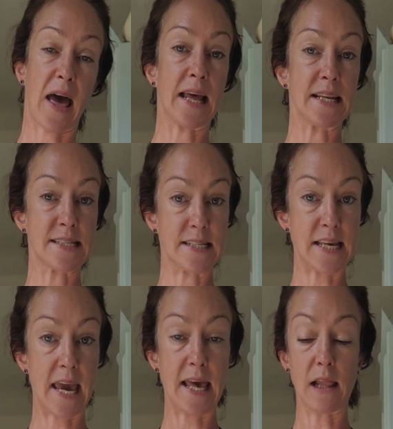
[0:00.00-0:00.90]
Atlas and
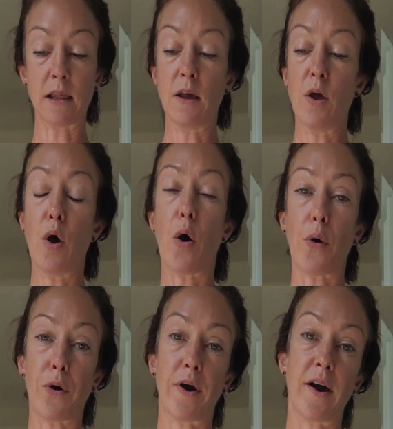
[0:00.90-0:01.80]
Tail,
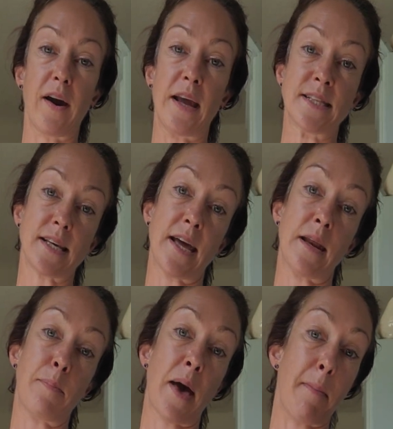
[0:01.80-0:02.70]
or inside
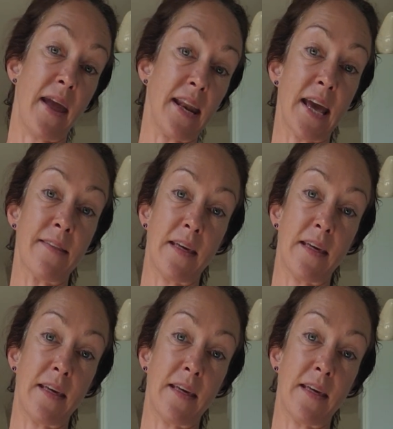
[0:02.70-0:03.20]
in Pet Mania.